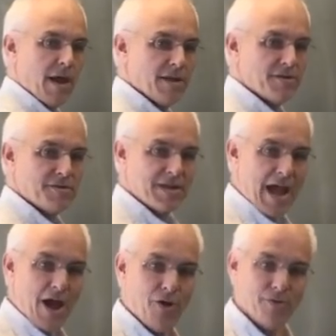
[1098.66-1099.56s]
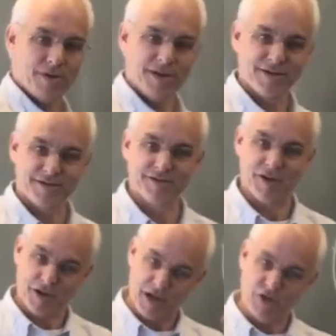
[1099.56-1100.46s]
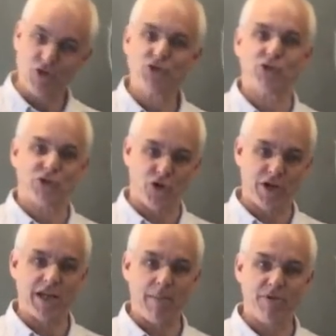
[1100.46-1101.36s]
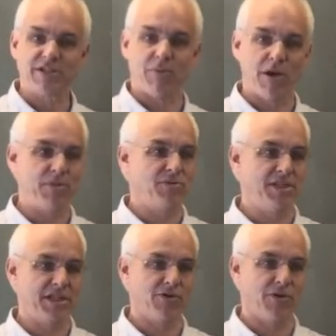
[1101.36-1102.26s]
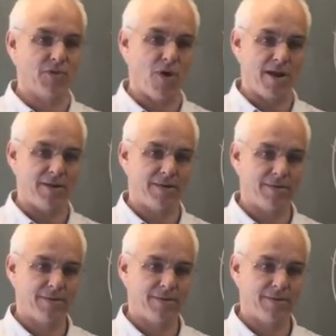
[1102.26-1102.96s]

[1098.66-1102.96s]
And tau is a usual turning number somewhere between 0 and 1.